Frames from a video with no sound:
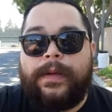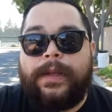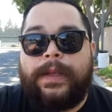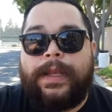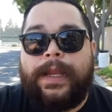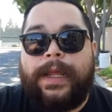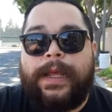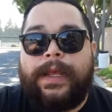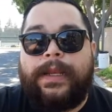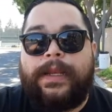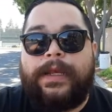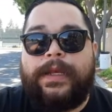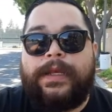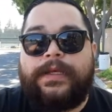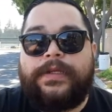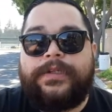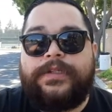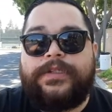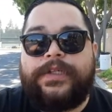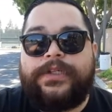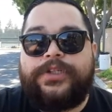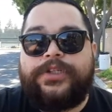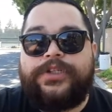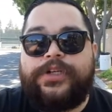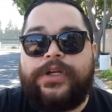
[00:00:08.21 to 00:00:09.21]

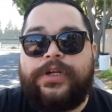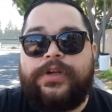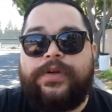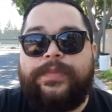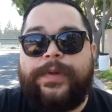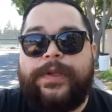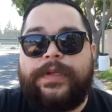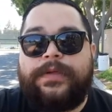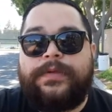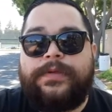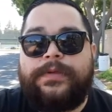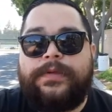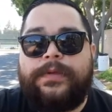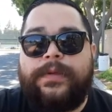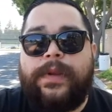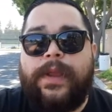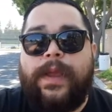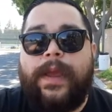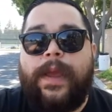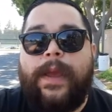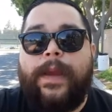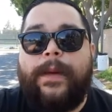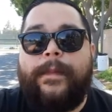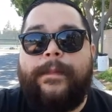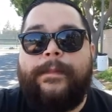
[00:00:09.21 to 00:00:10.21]
ladies and gentlemen,
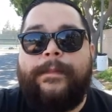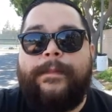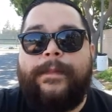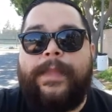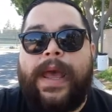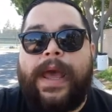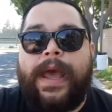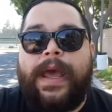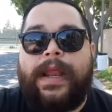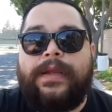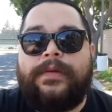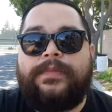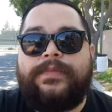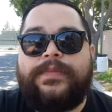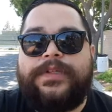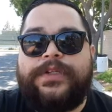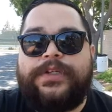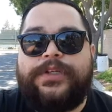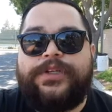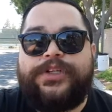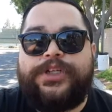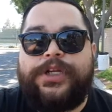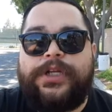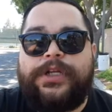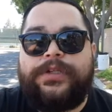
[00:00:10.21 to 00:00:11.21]
madams
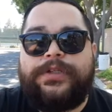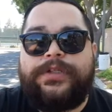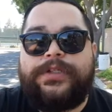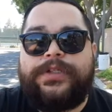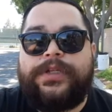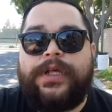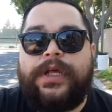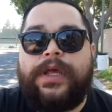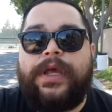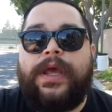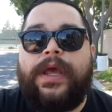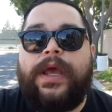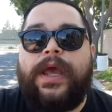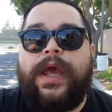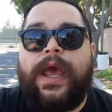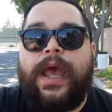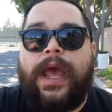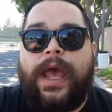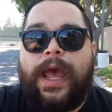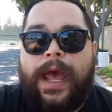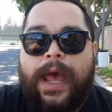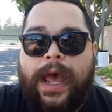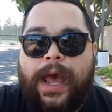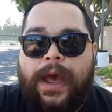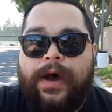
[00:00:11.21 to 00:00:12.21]
and gents,
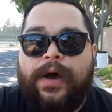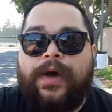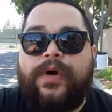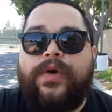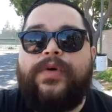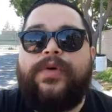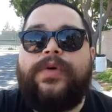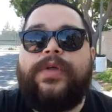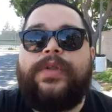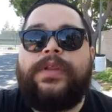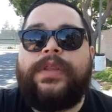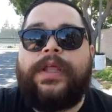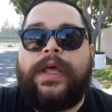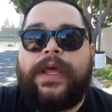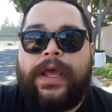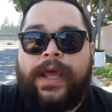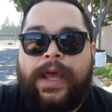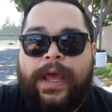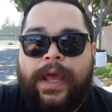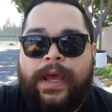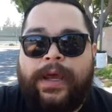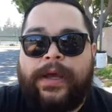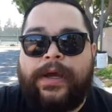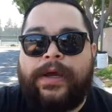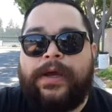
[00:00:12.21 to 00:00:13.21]
how the
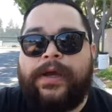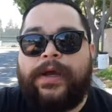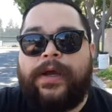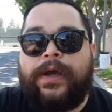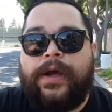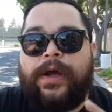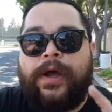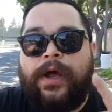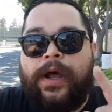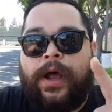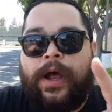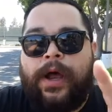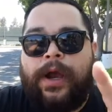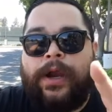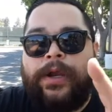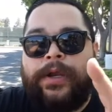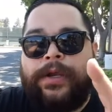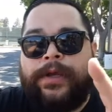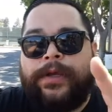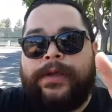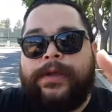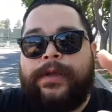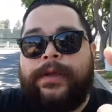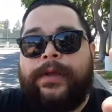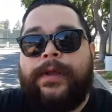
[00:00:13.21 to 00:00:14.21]
heck are
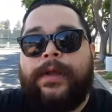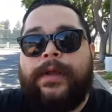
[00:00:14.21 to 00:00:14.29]
you?